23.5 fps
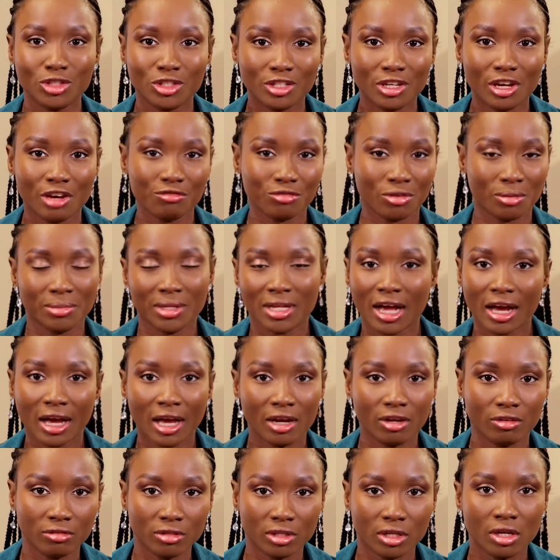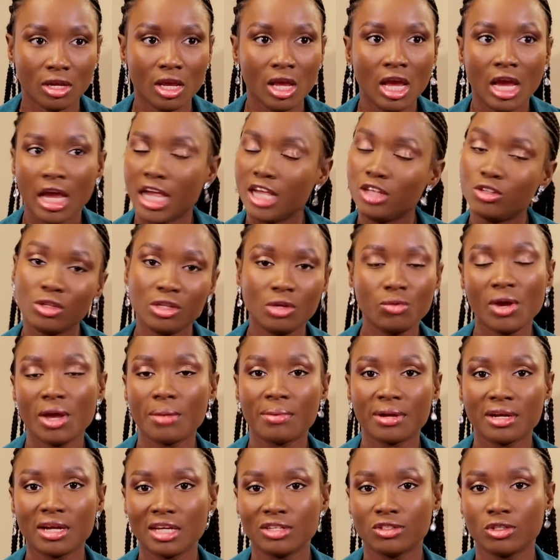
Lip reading: she's here for me, that kind of thing. It's only when your partner